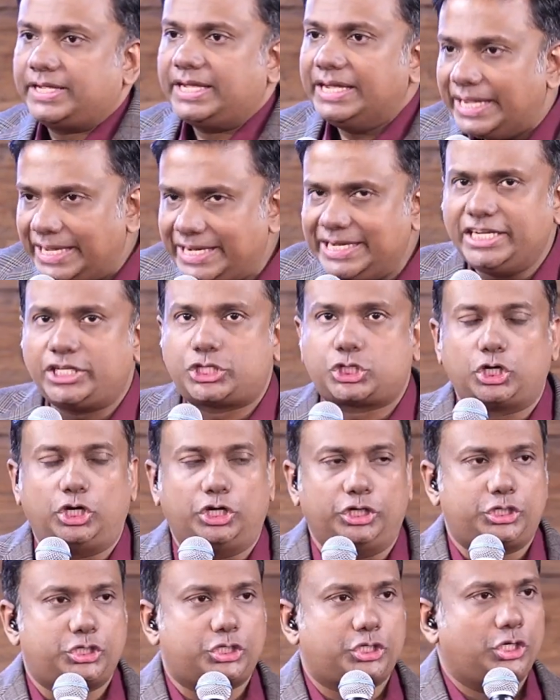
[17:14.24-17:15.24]
Any
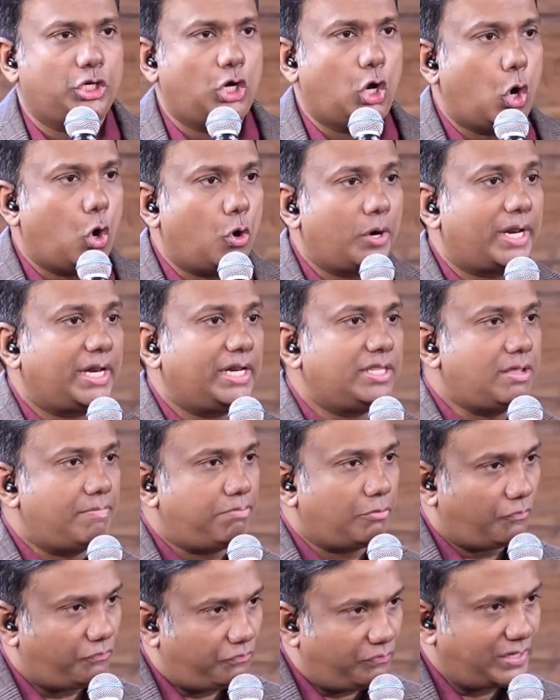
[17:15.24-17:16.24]
church honoring the
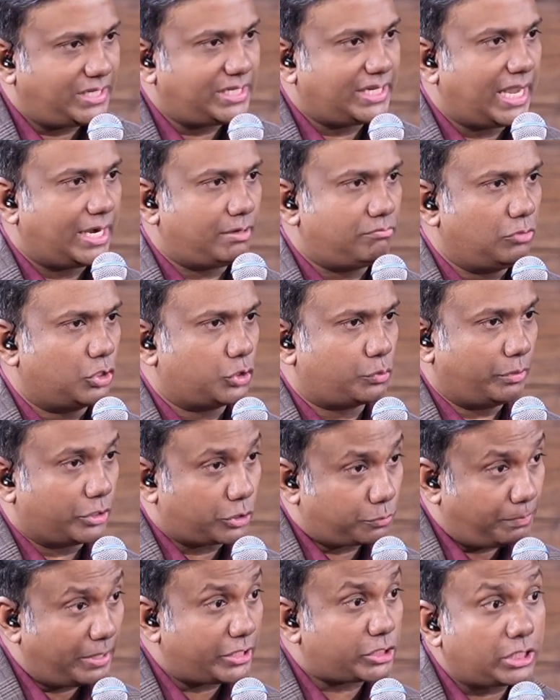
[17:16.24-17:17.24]
prophetic atmosphere,
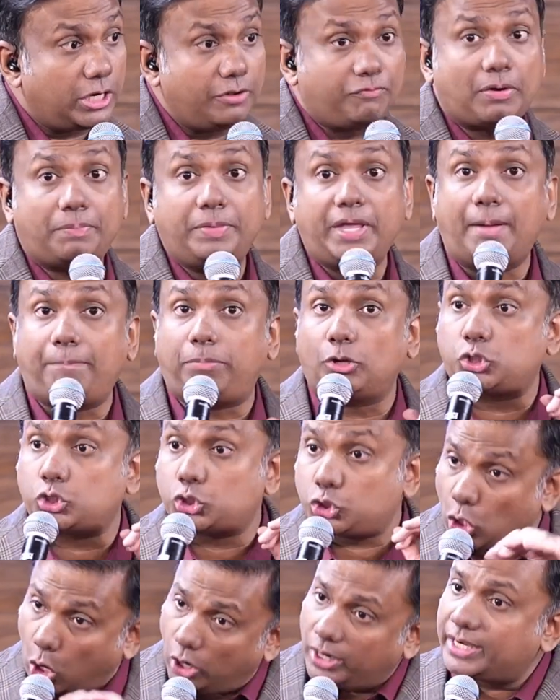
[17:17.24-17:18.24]
especially from the
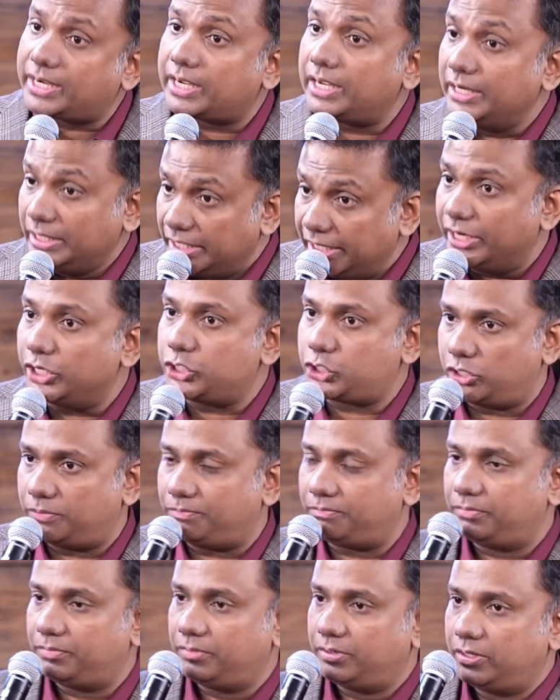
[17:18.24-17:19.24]
apostolic leadership.
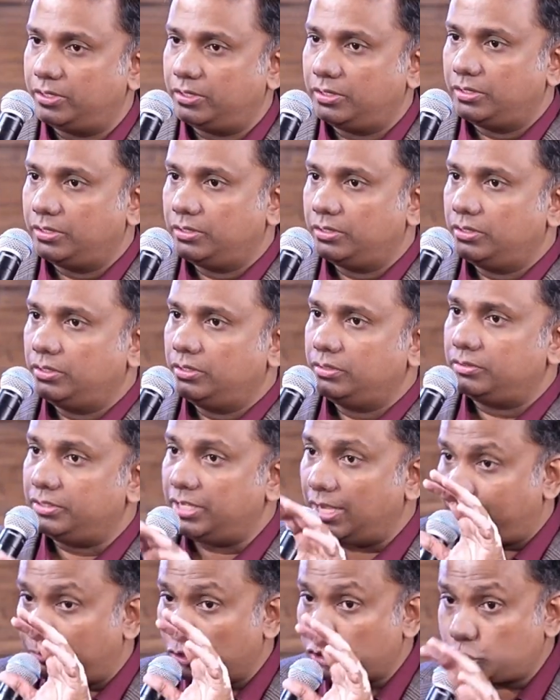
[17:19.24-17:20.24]

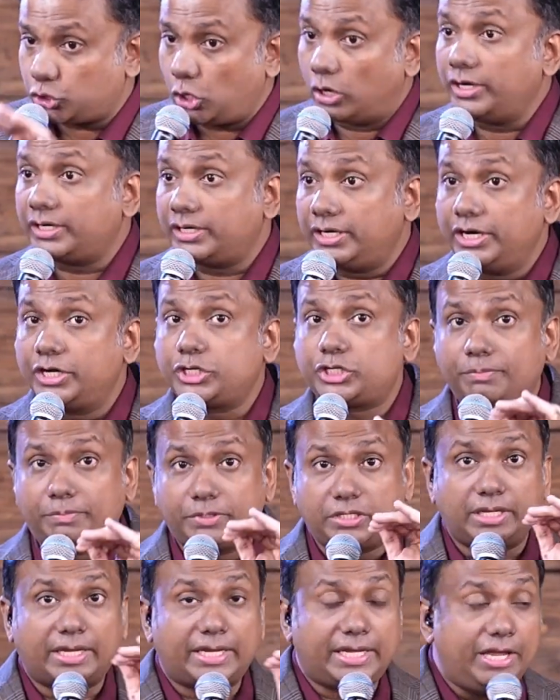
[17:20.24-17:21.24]
The apostolic leadership
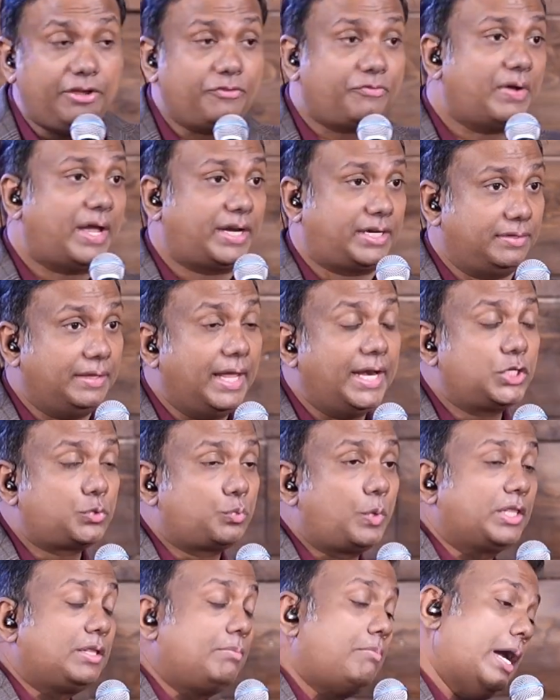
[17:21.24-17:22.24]
is the key factor. That is
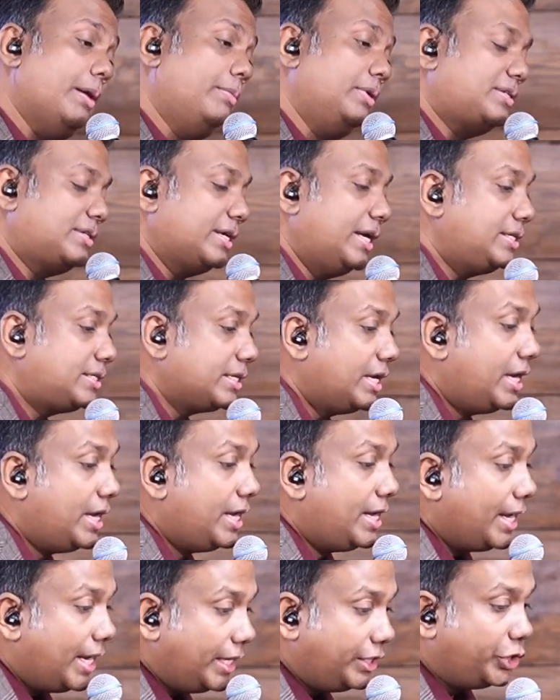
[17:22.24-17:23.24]
why the Bible says
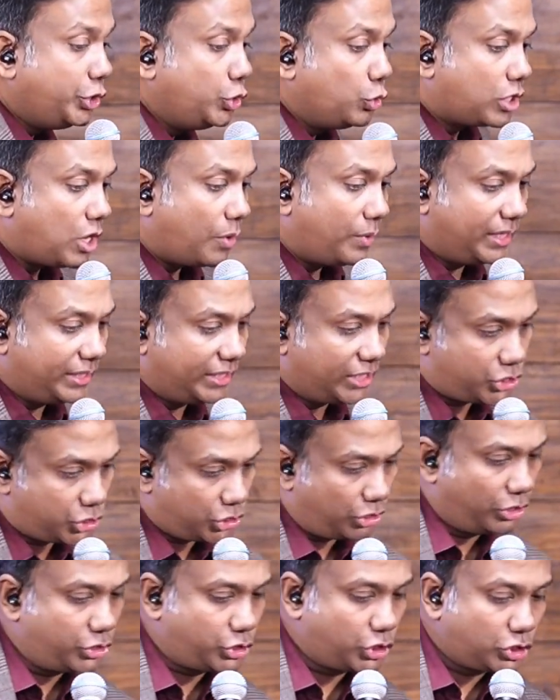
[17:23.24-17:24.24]
in the New Covenant, the
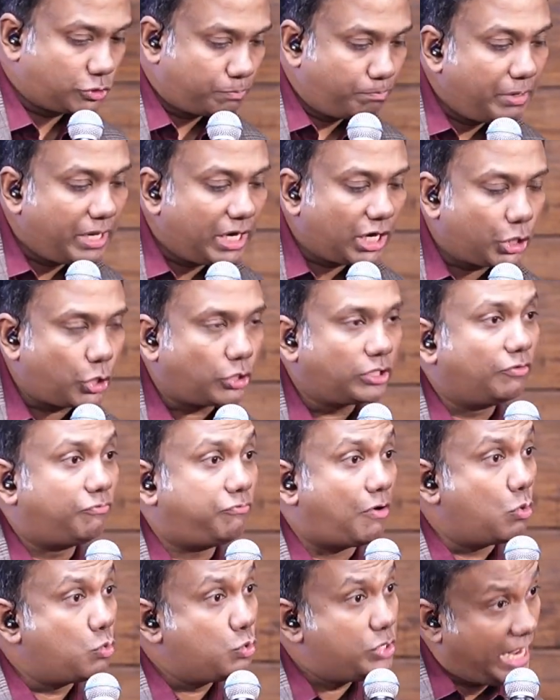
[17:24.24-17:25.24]
church is built on the
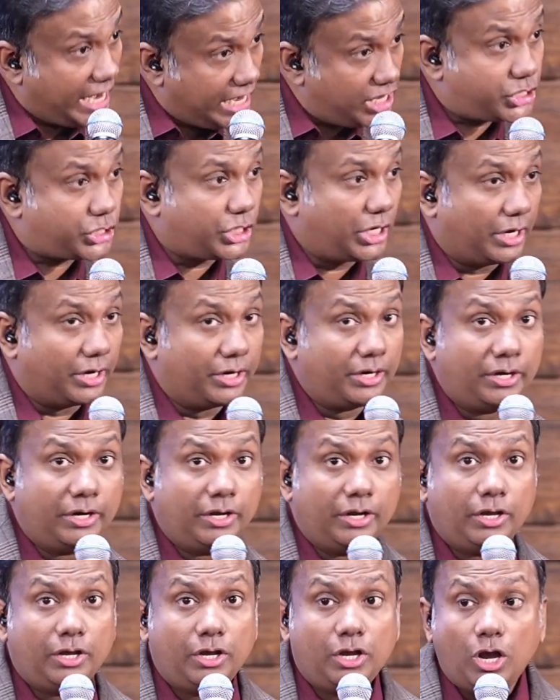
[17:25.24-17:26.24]
foundation
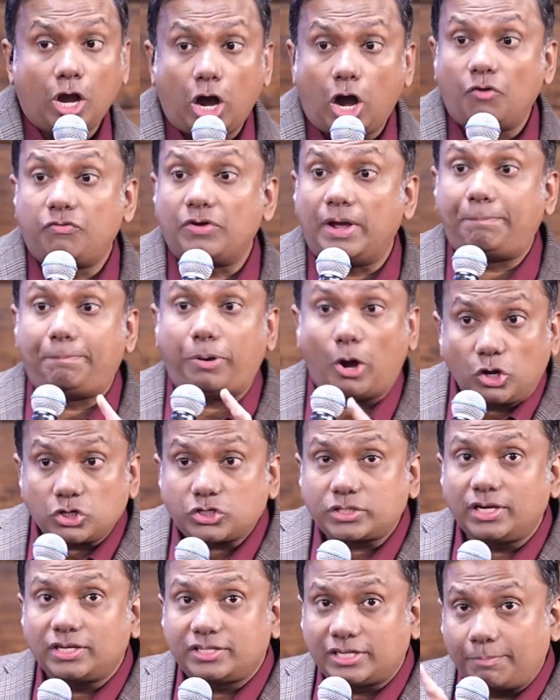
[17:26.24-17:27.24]
of
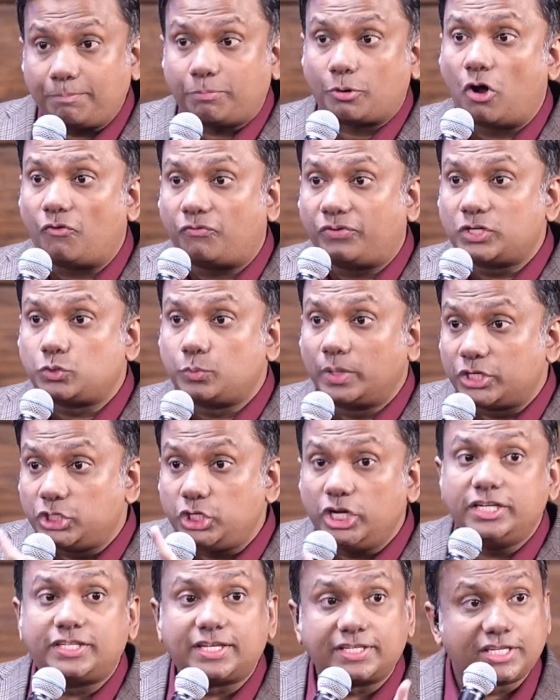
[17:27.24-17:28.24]
apostles and prophets, where
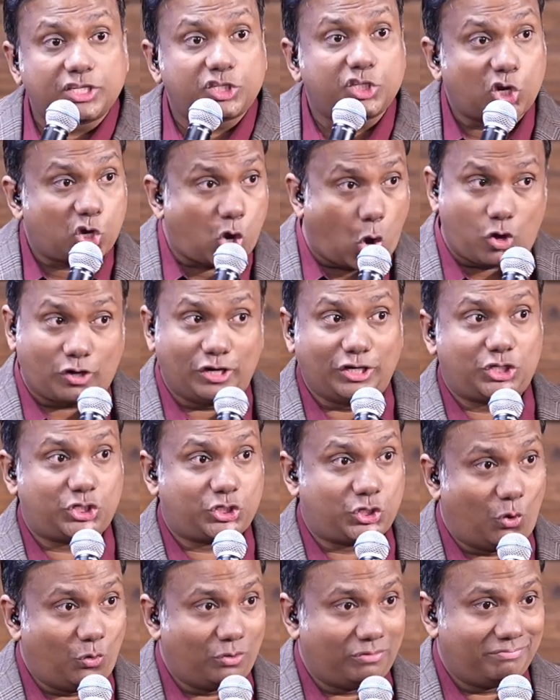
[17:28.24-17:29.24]
Jesus is the
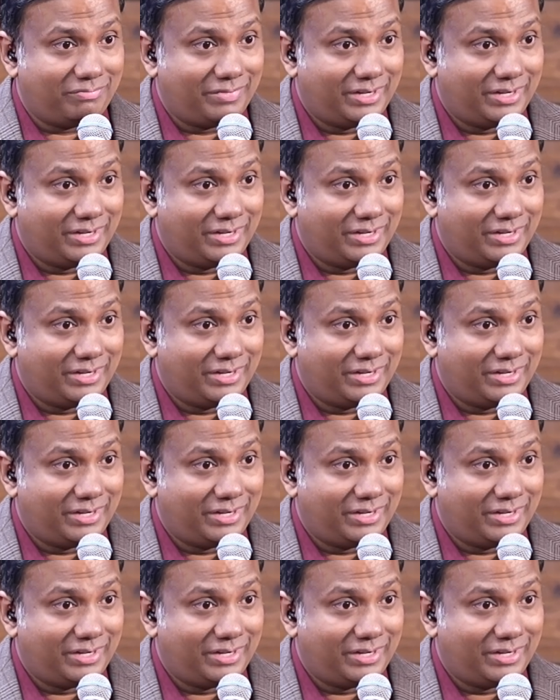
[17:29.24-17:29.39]
cornerstone.